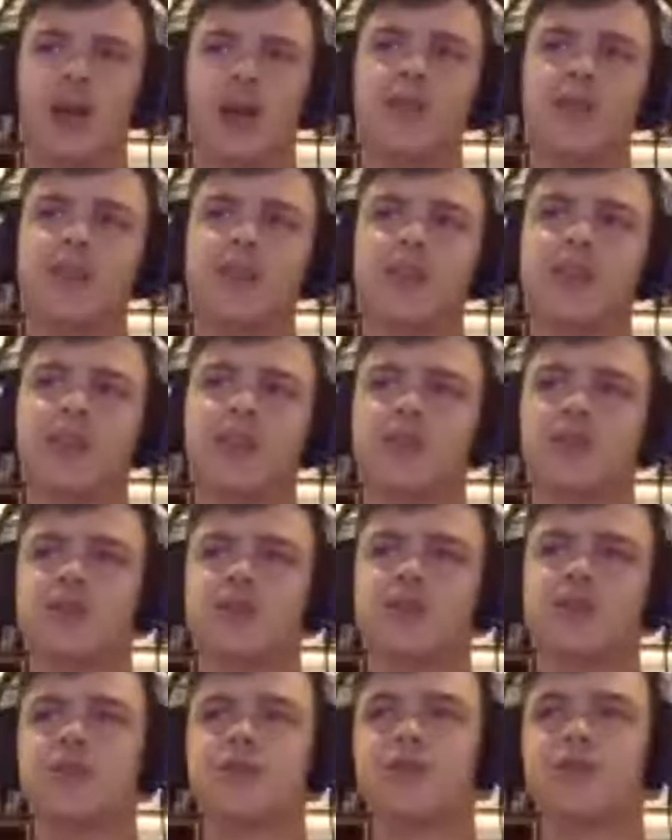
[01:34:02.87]
on
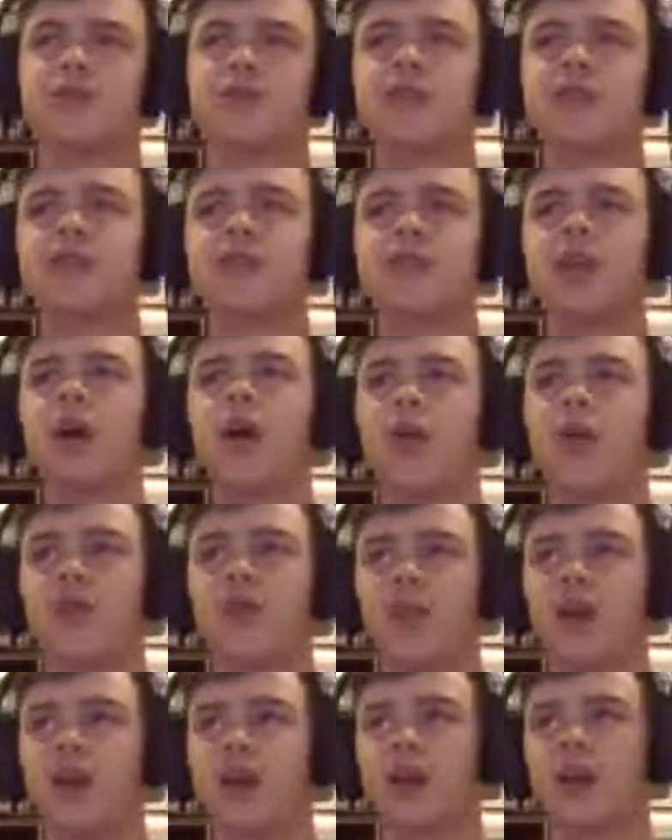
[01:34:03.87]
everything that you just need
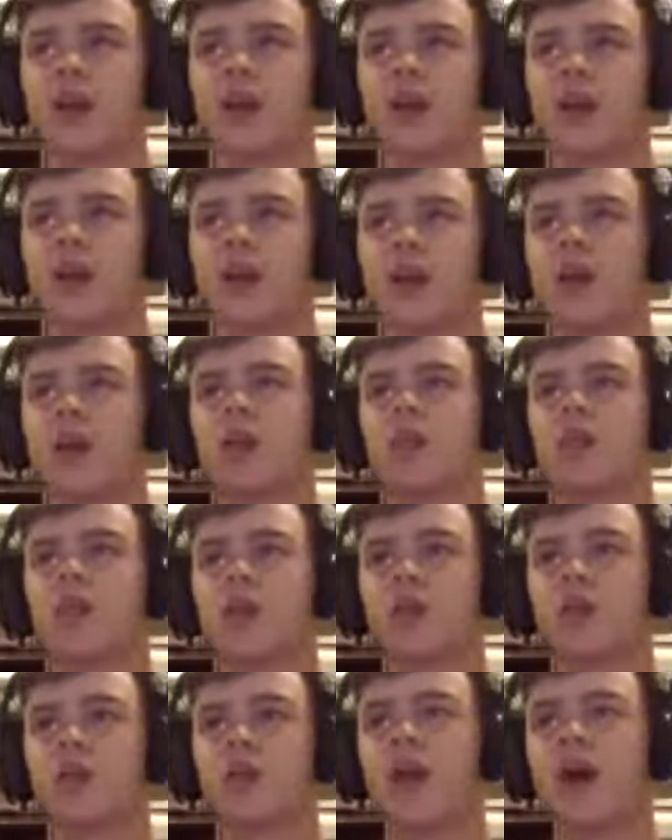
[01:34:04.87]
to know, and
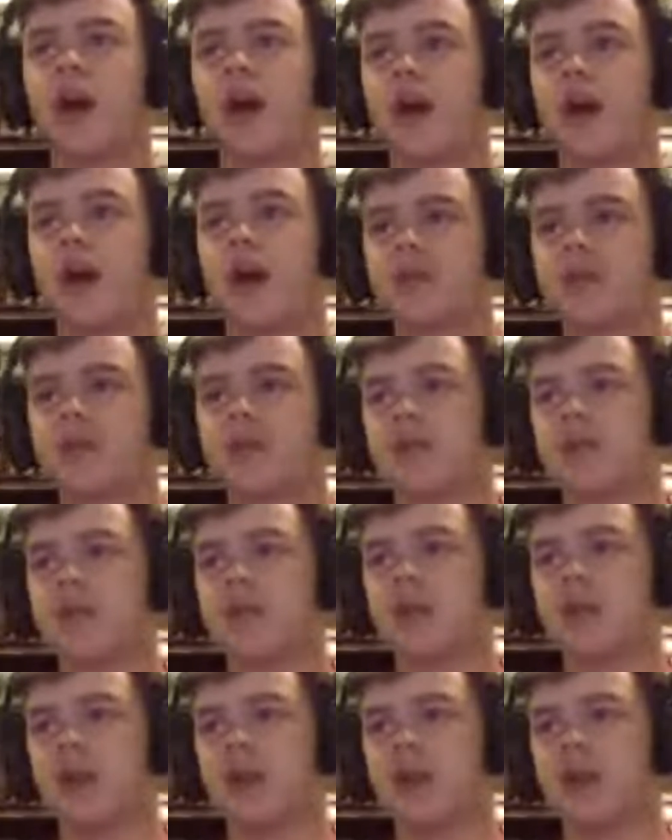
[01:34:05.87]
local
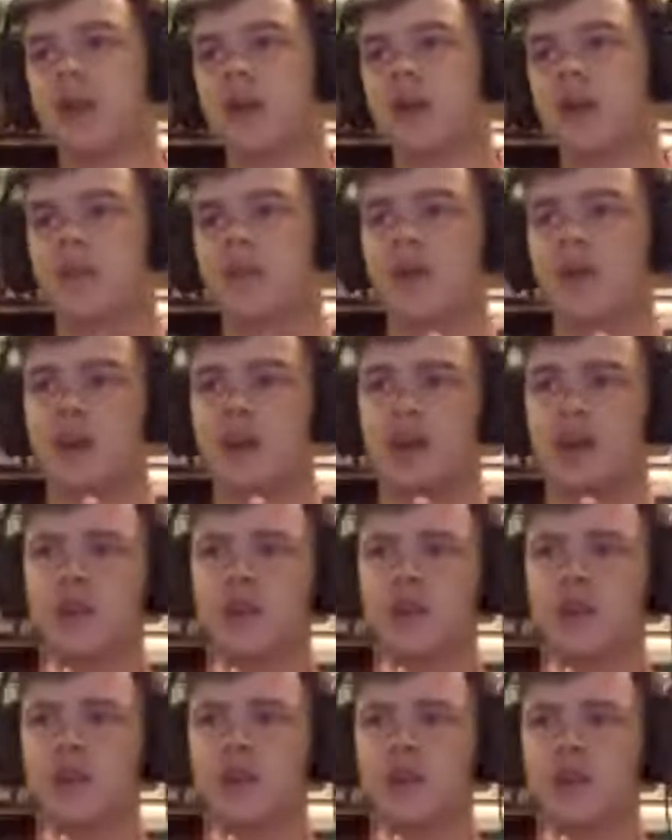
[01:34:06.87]
hikes and
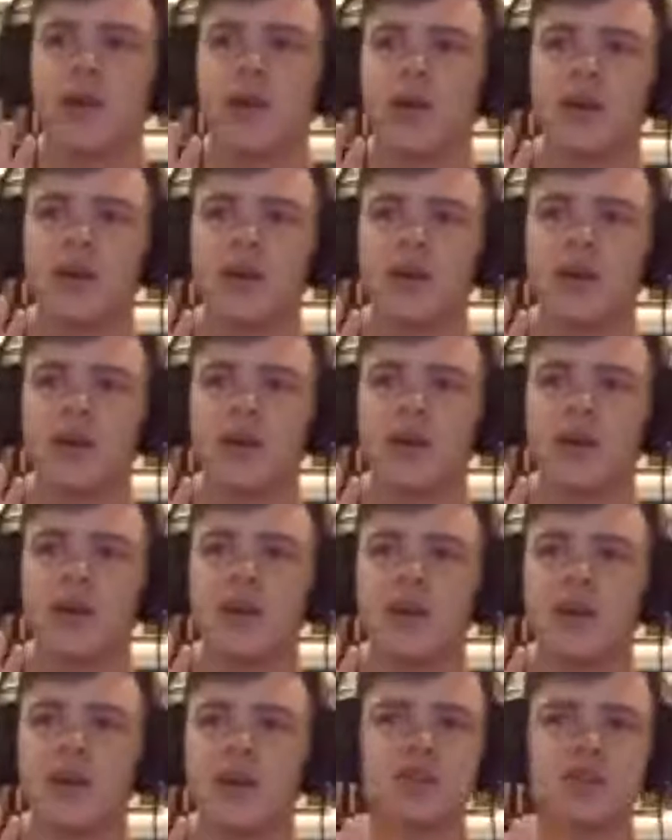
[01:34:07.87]
going
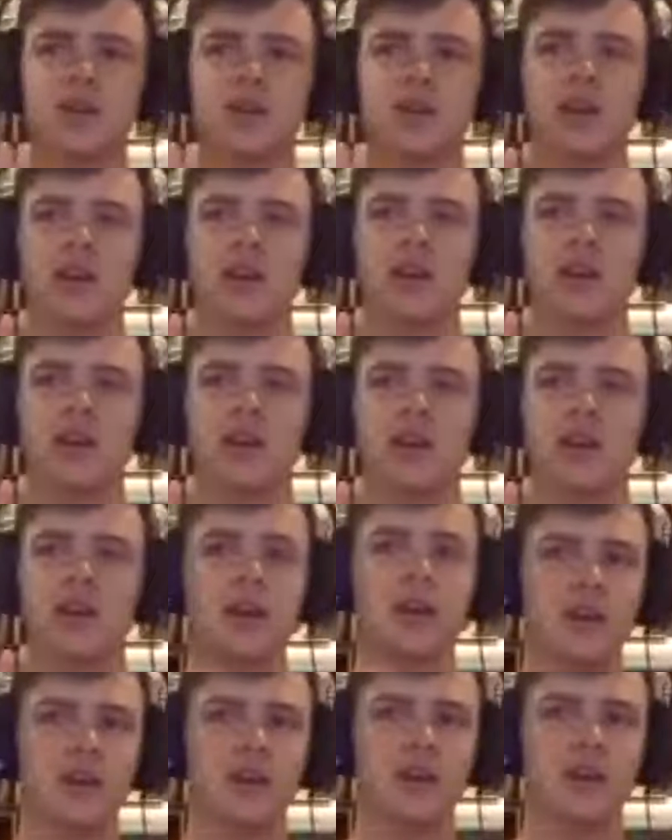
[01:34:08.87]
to other places
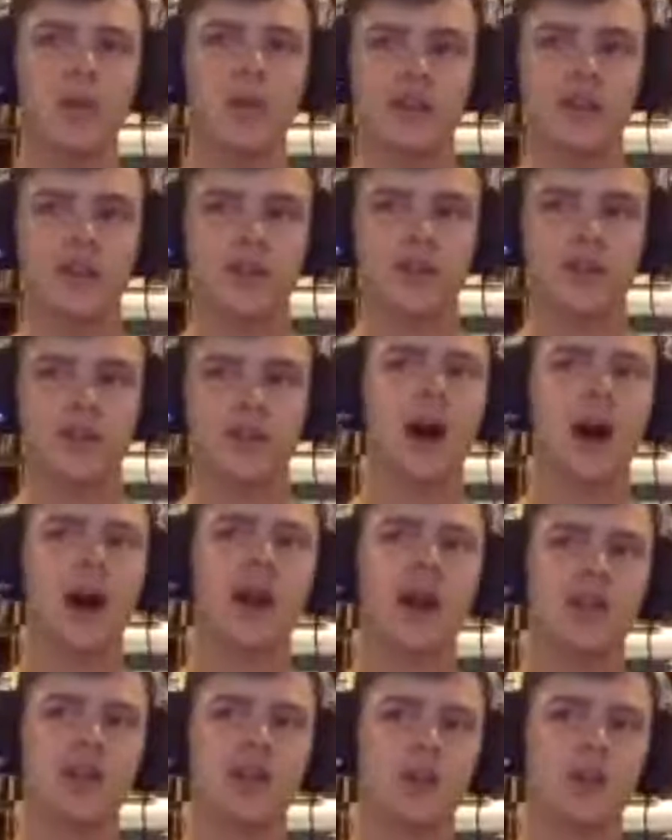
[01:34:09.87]
and going, because I want to
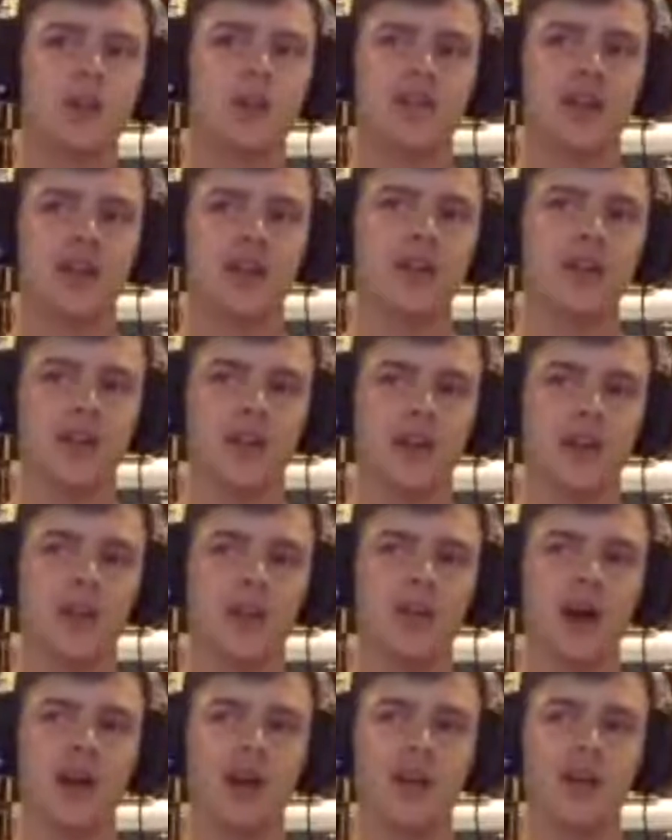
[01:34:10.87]
find what I
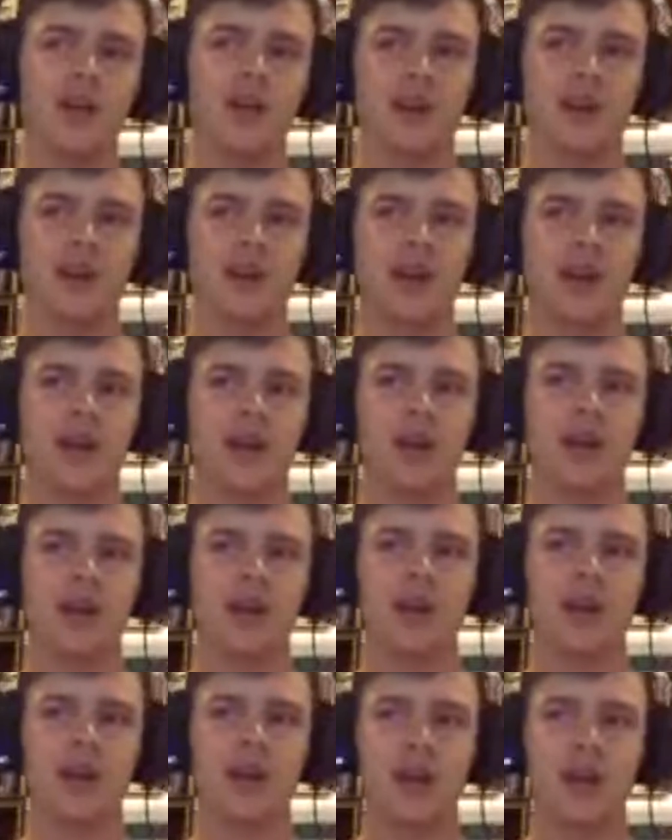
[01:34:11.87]
found on that mountain
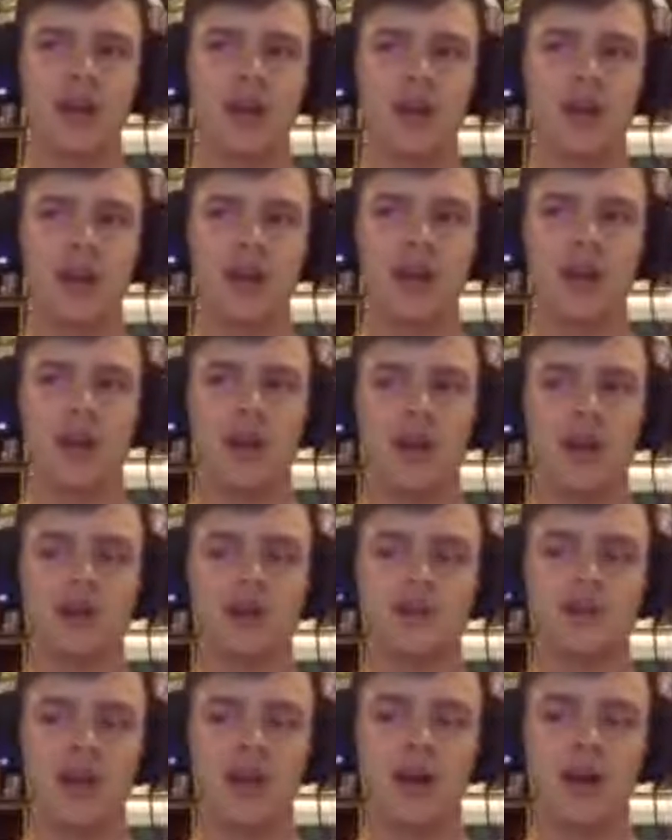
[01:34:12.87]
again.
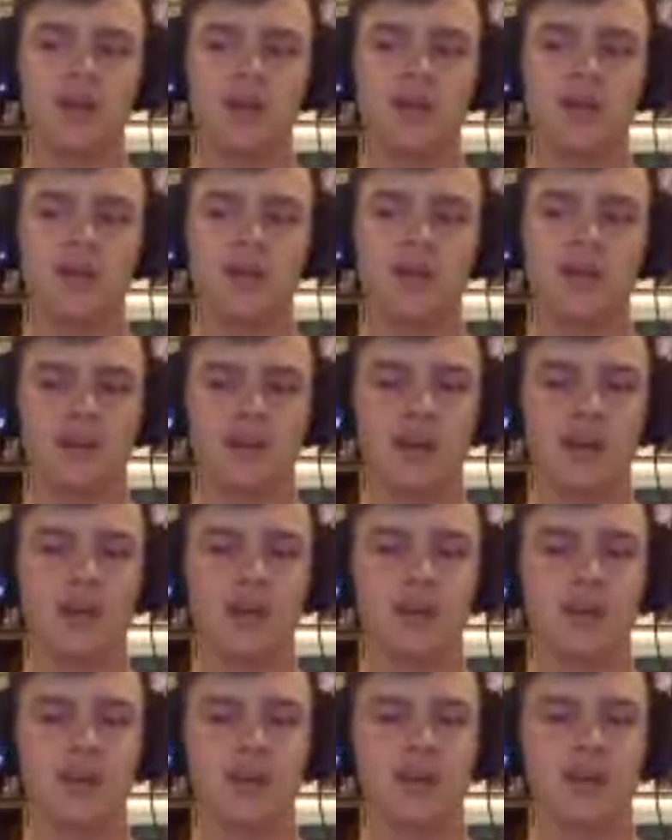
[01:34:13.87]
It sounds sort
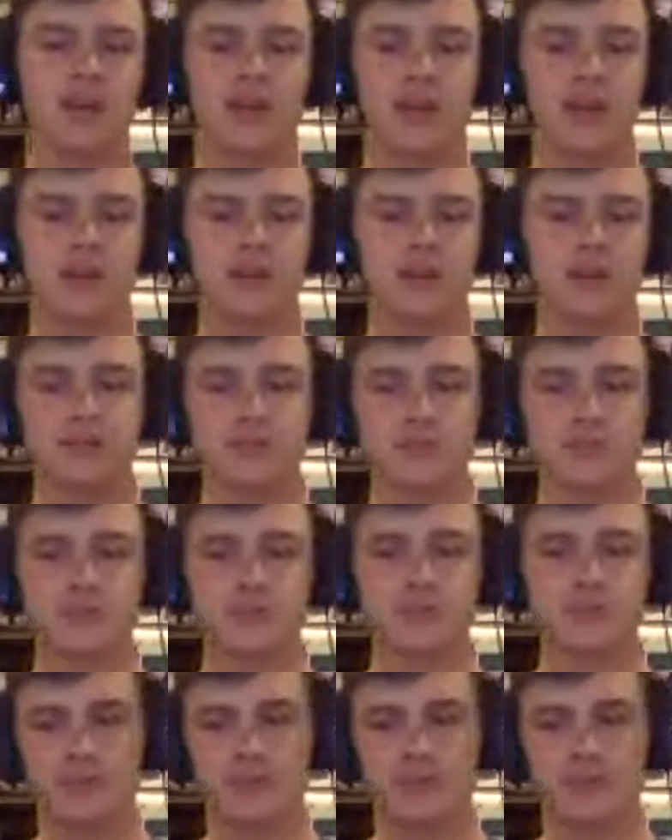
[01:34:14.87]
of dumb and